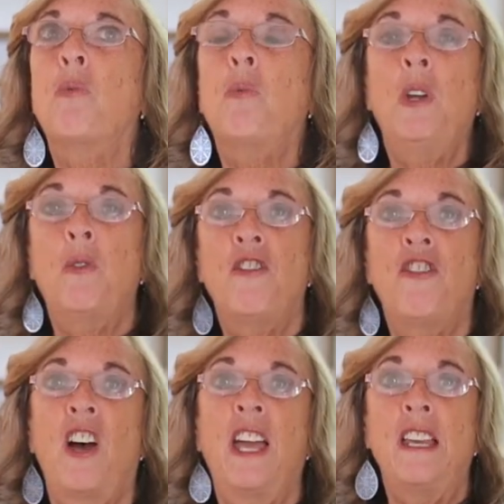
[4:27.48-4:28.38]
we would
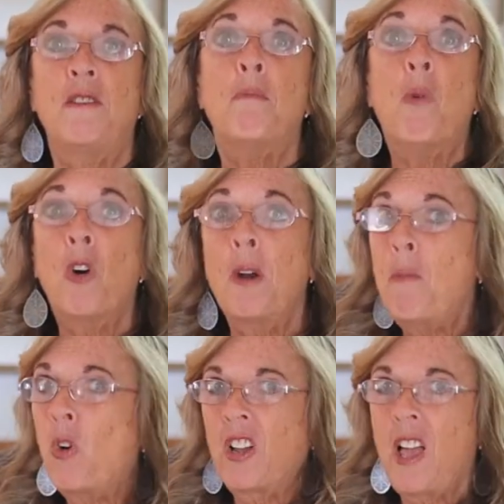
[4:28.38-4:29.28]
find more and
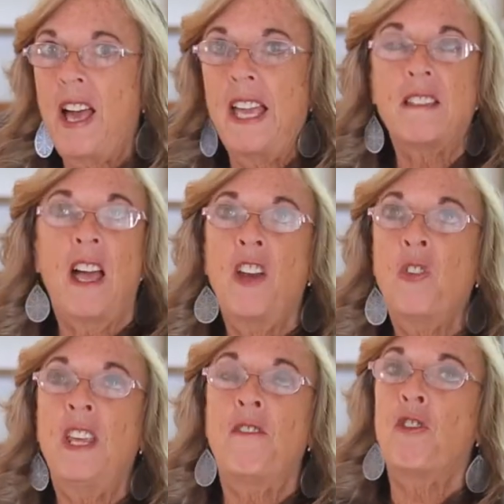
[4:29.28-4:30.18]
more guys. I
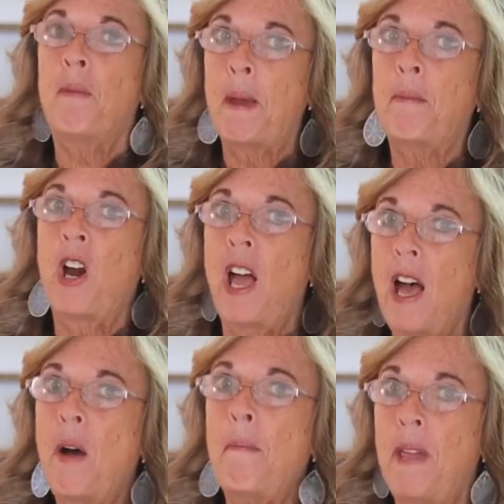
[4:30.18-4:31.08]
don't even remember
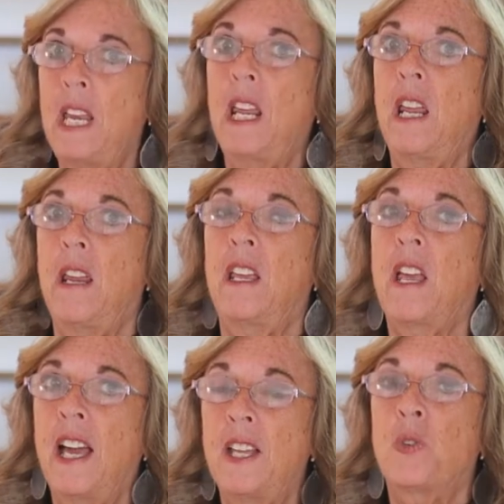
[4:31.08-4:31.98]
how many
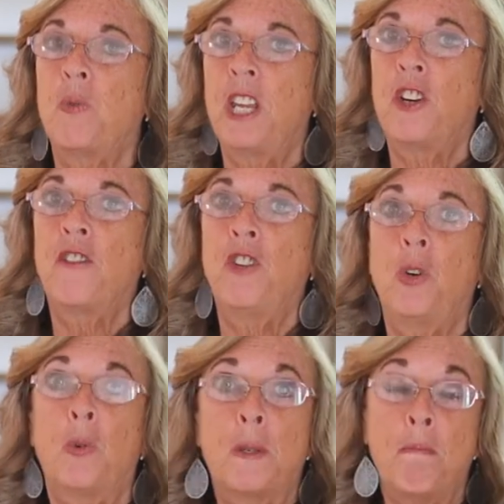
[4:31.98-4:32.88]
guys we interviewed.
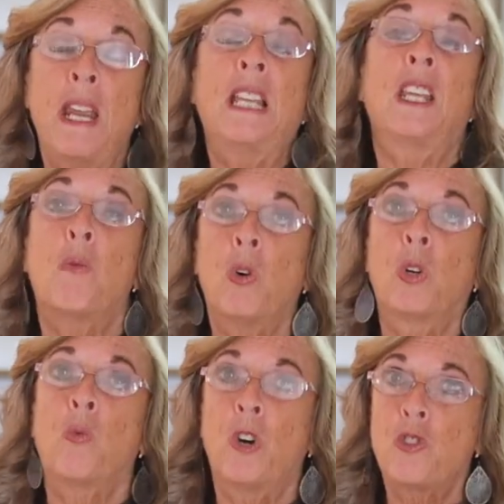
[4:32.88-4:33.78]
It was mainly
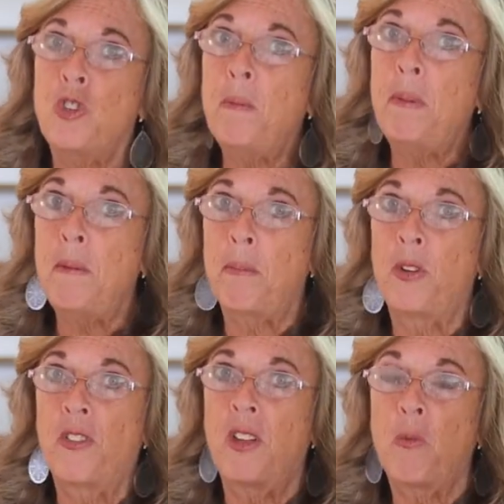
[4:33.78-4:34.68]
World War II
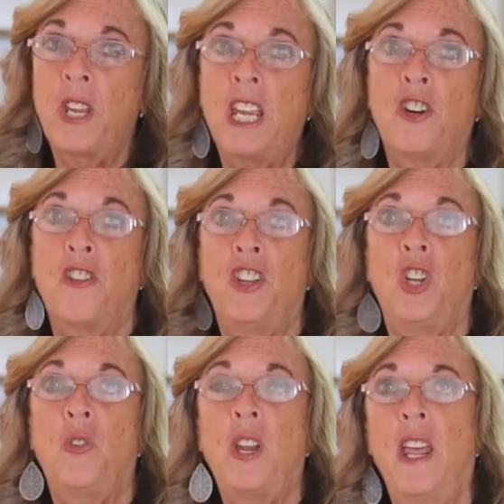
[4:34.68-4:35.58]
people that we
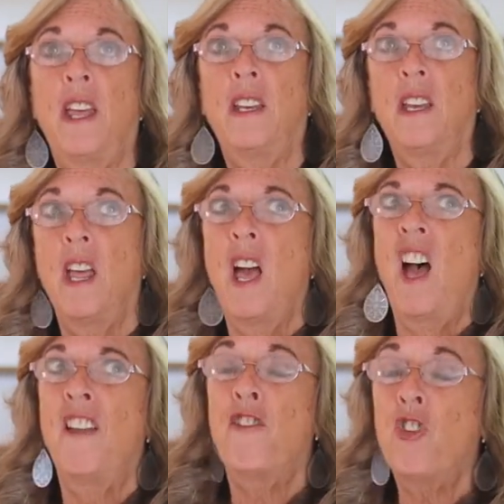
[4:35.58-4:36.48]
interviewed. And
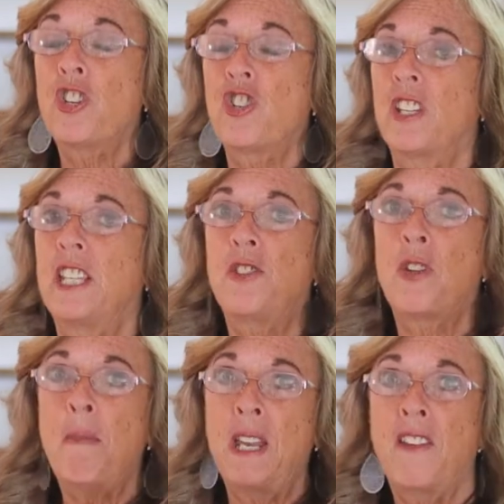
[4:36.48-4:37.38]
unfortunately, so
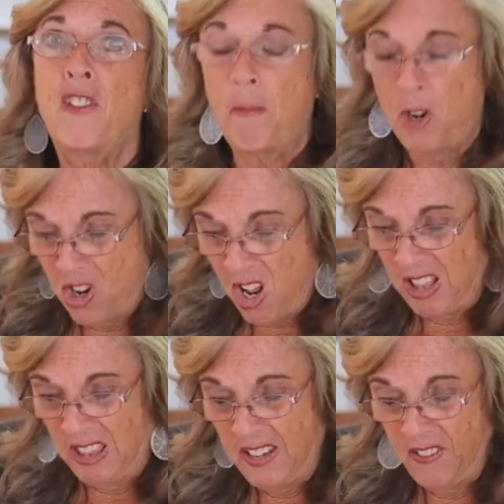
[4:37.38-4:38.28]
many of them are
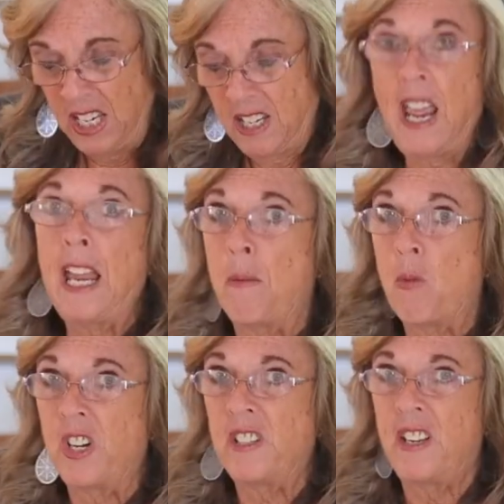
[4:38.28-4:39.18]
not living
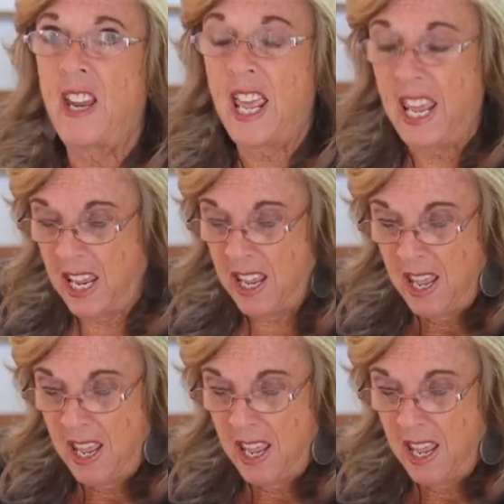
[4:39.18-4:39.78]
anymore today.